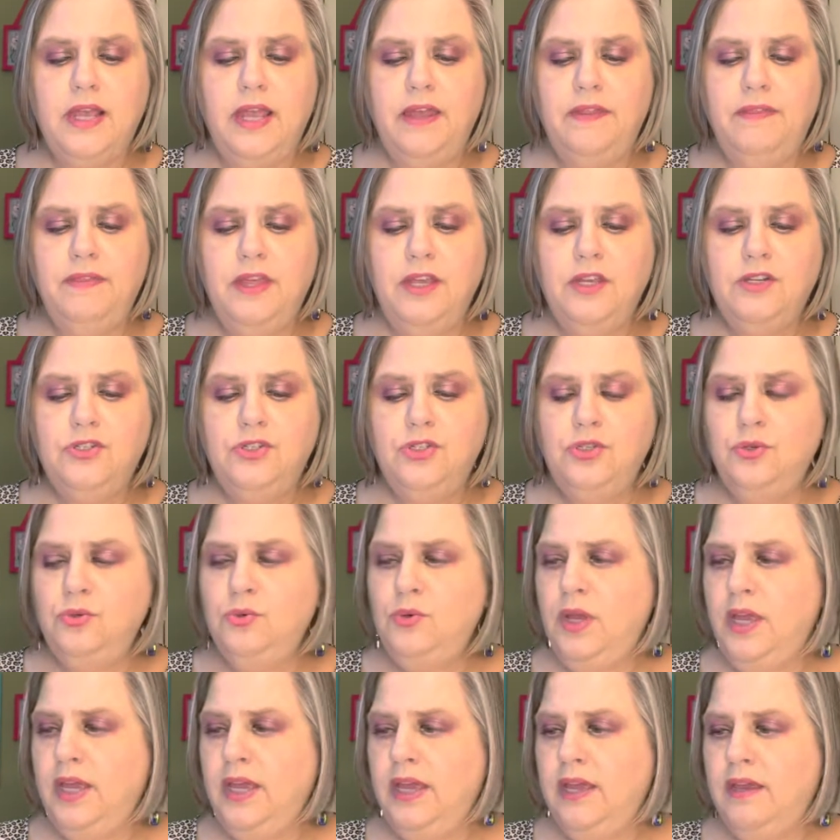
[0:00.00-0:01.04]
And they do
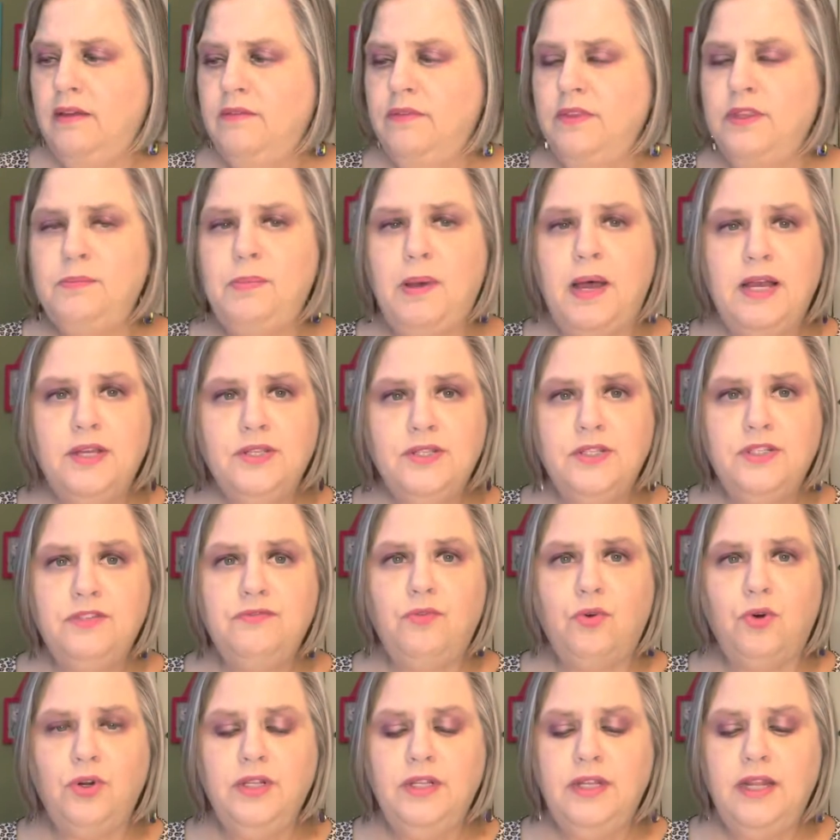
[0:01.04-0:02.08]
have, the box is
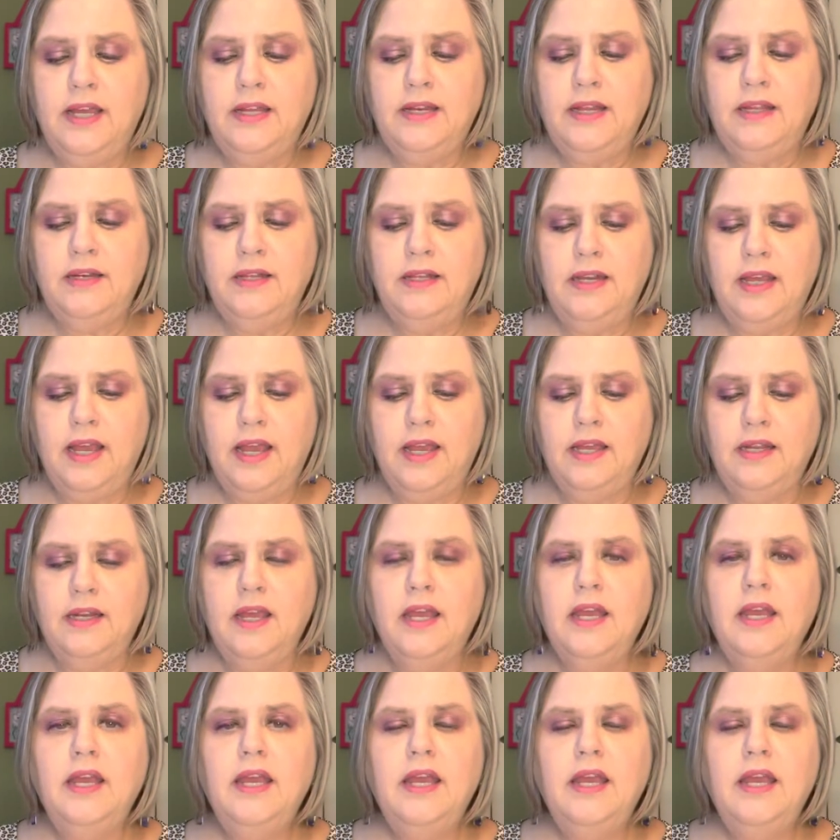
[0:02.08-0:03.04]
$49.99,